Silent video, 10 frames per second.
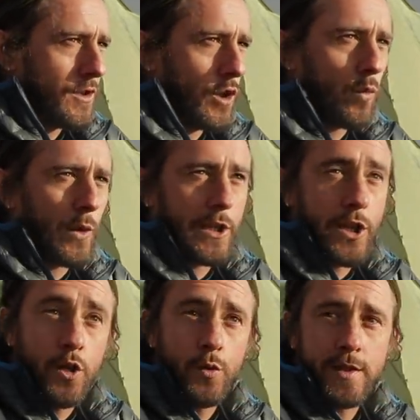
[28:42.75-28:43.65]
will
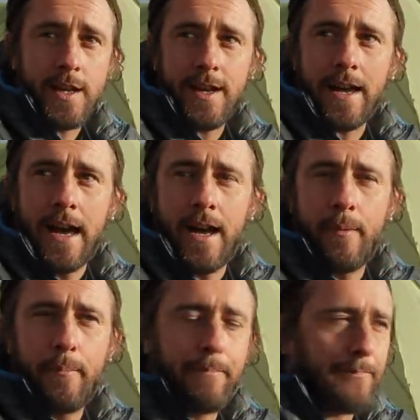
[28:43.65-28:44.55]
use it
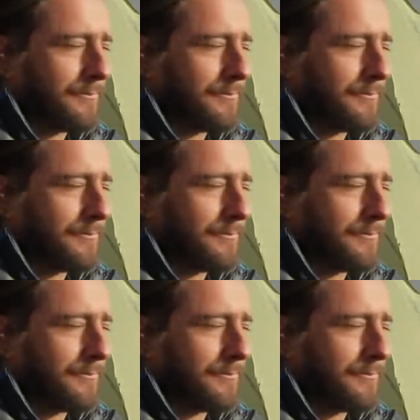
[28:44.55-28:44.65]
and